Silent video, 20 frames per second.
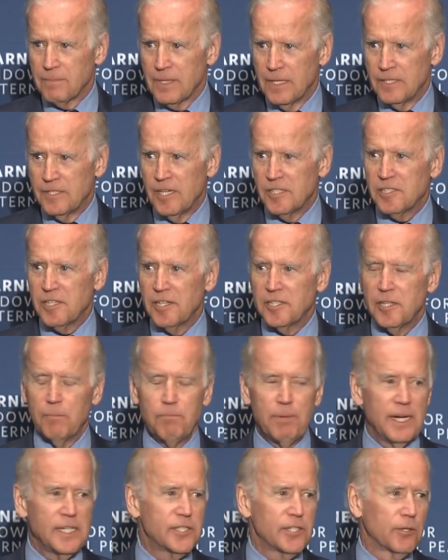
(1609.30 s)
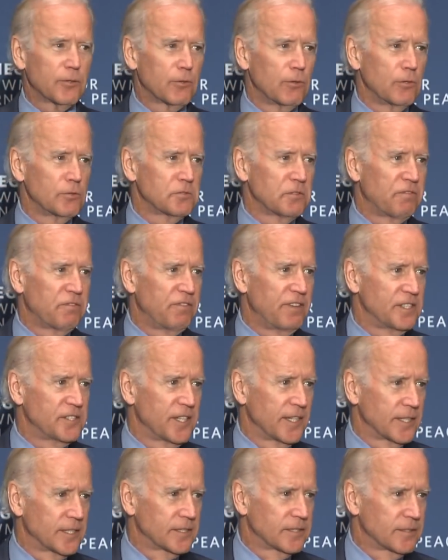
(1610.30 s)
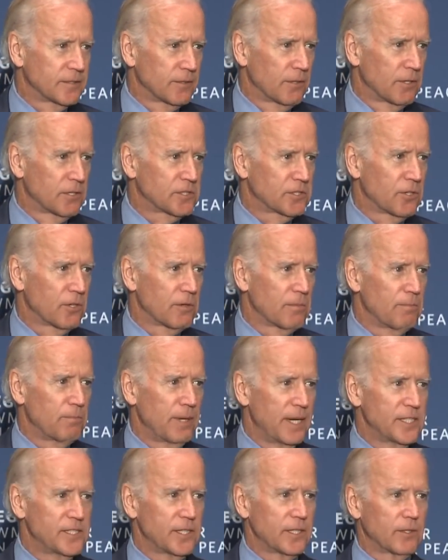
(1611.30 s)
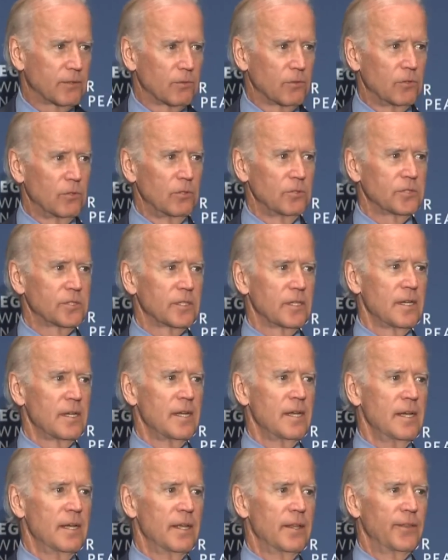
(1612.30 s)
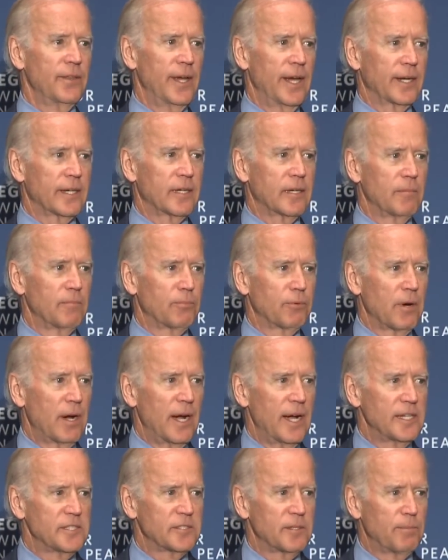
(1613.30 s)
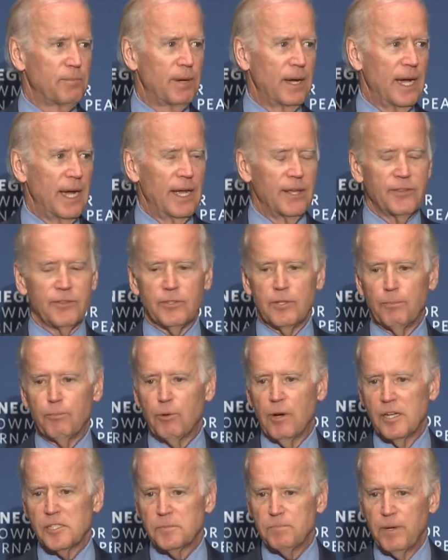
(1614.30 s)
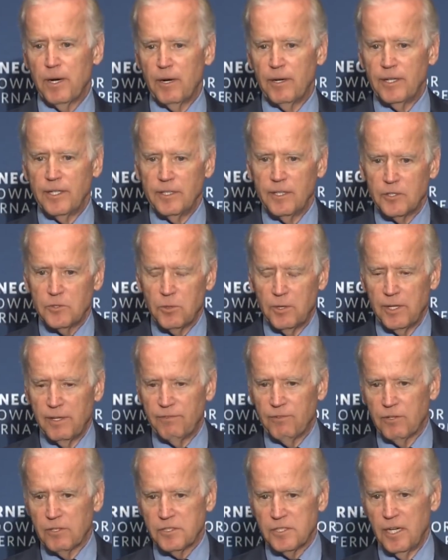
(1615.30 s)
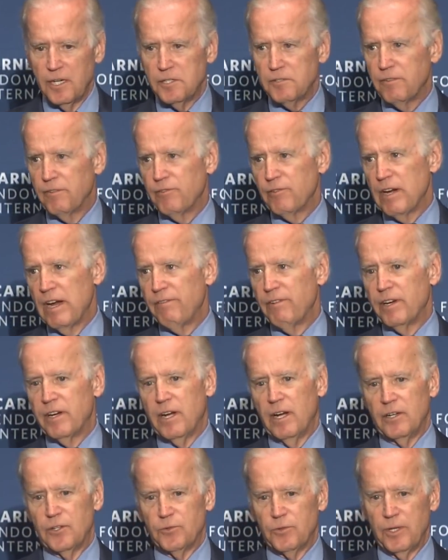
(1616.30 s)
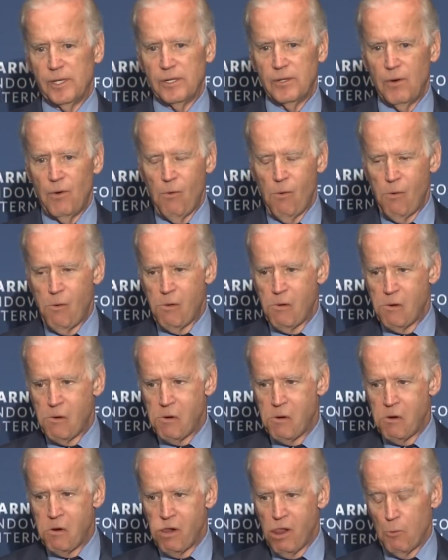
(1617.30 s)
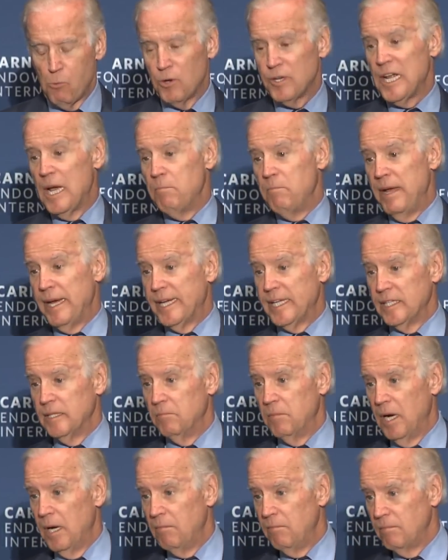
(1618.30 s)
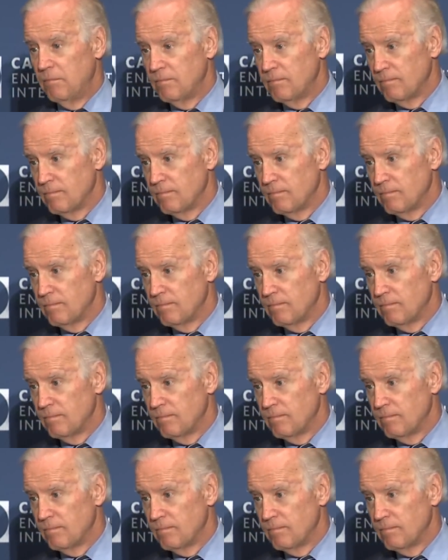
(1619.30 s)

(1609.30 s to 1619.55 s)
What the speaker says: Just like the basic rules of physics, there are certain basic rules that comprise the path to prosperity in the 21st century of every country. We're not making them up.